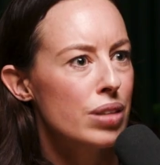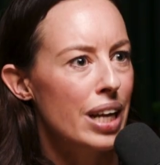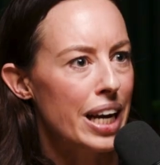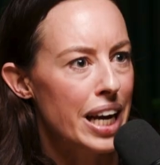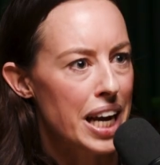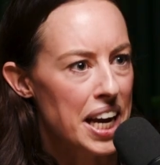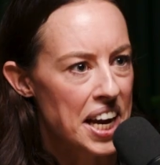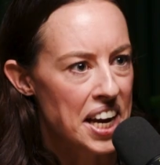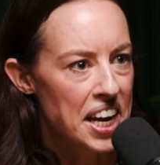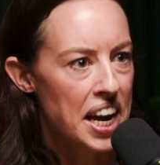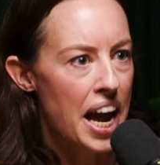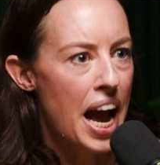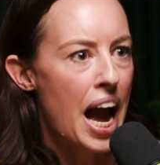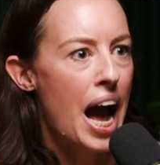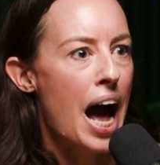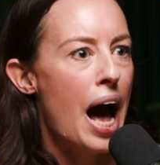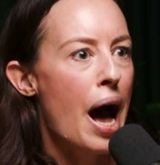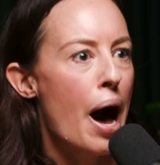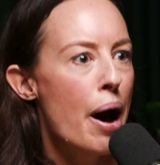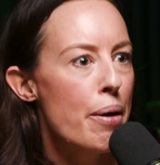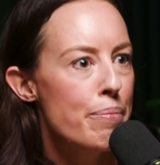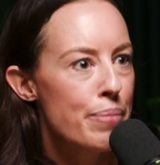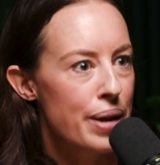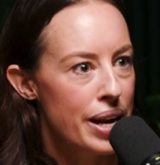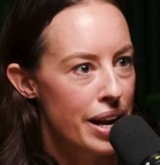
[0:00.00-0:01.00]

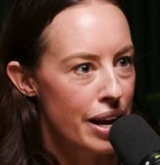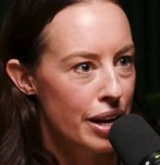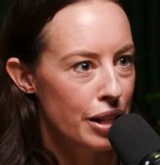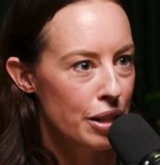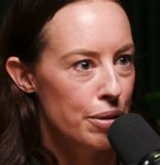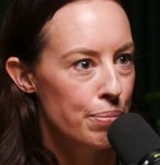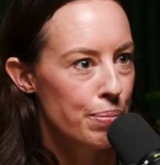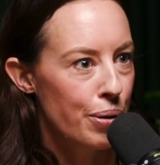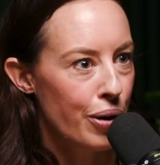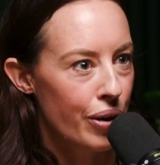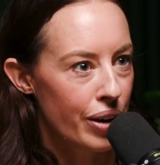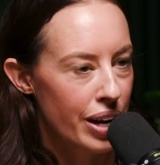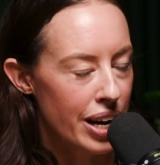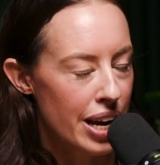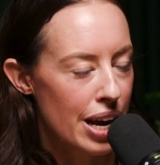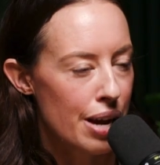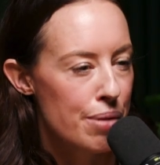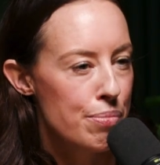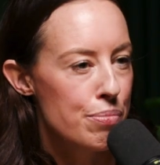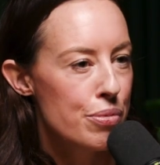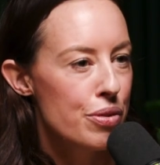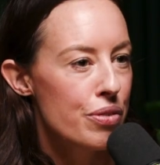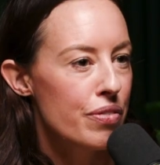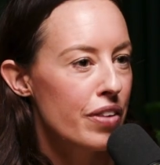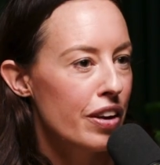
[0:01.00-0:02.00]
inhabiting the body and
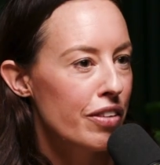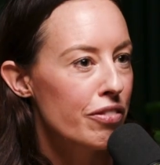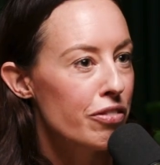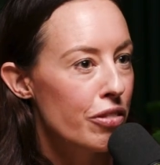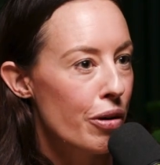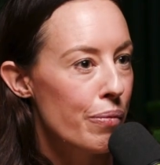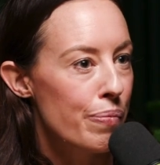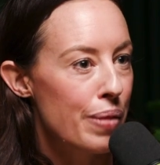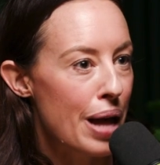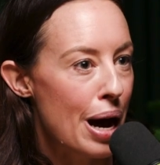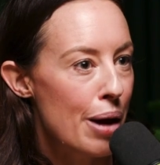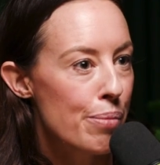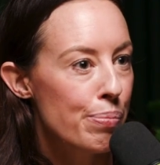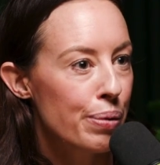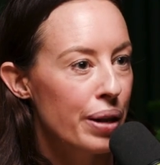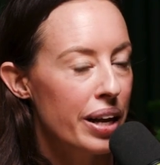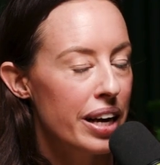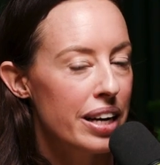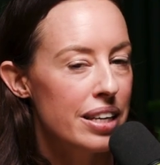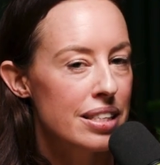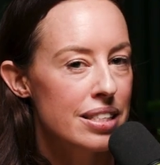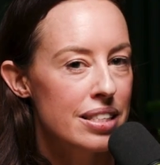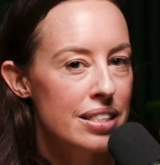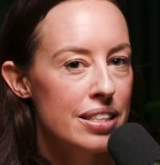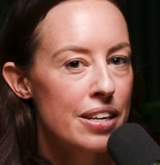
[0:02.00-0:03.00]
moving from that
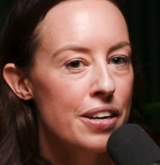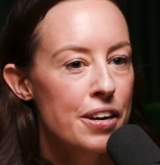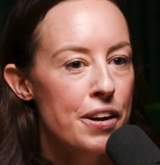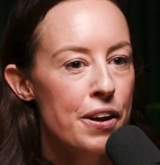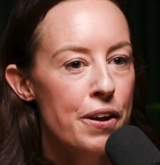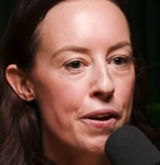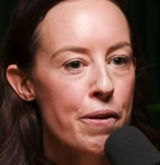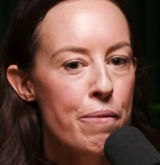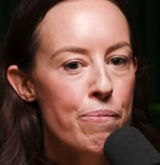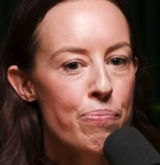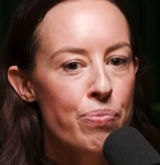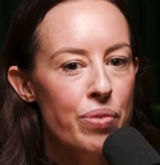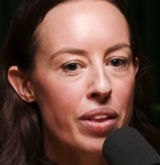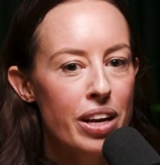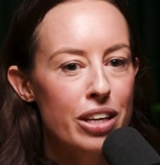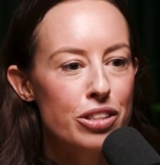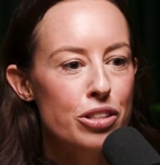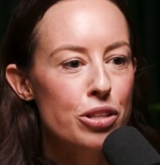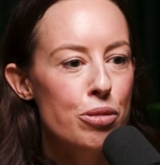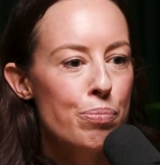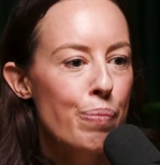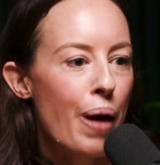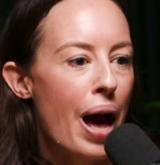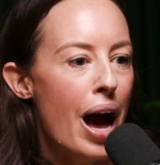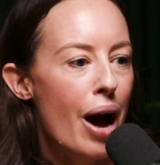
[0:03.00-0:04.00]
place. And
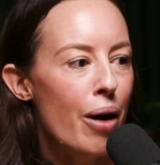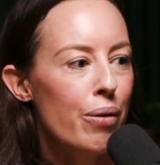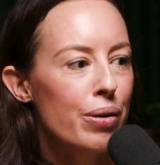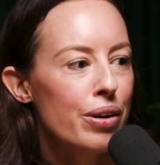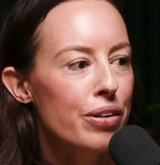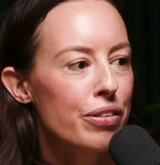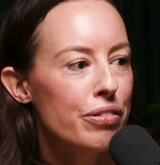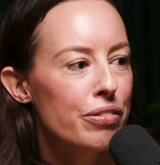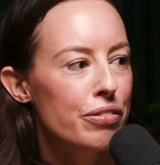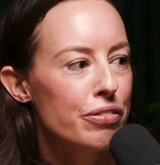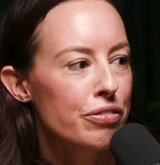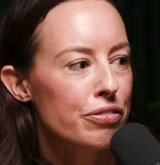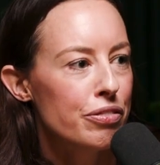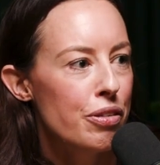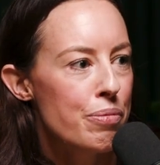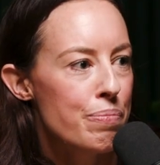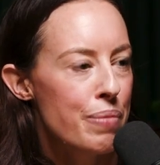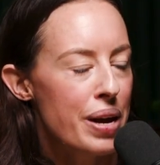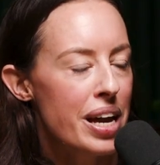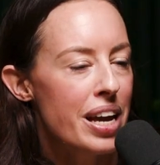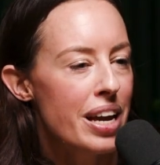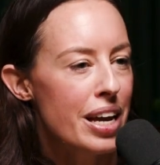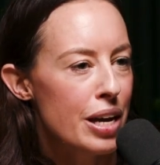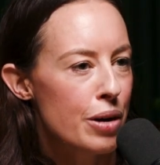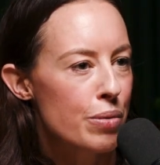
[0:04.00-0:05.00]
so power for
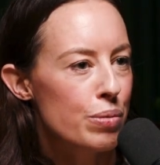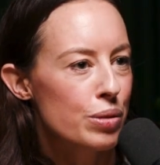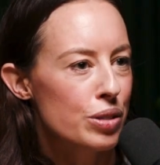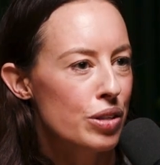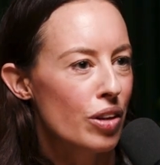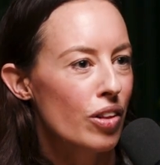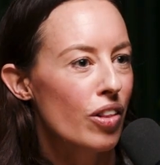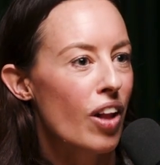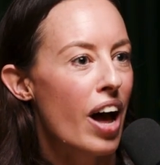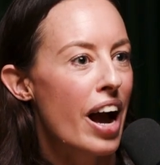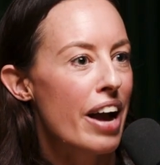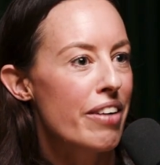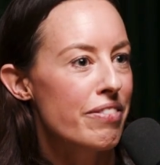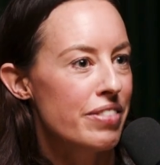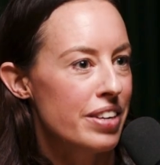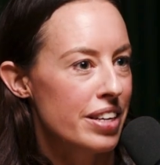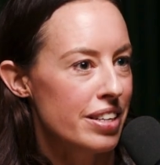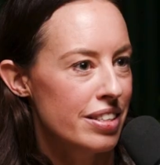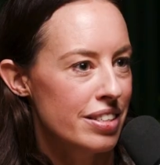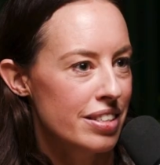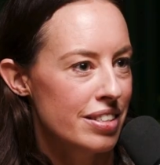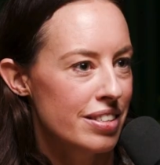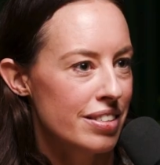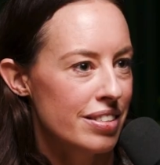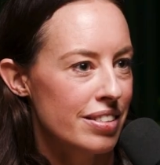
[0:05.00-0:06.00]
me equals
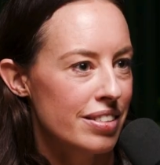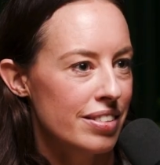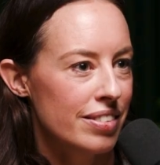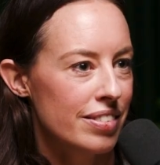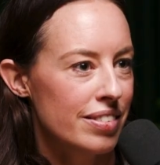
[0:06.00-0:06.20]
aliveness.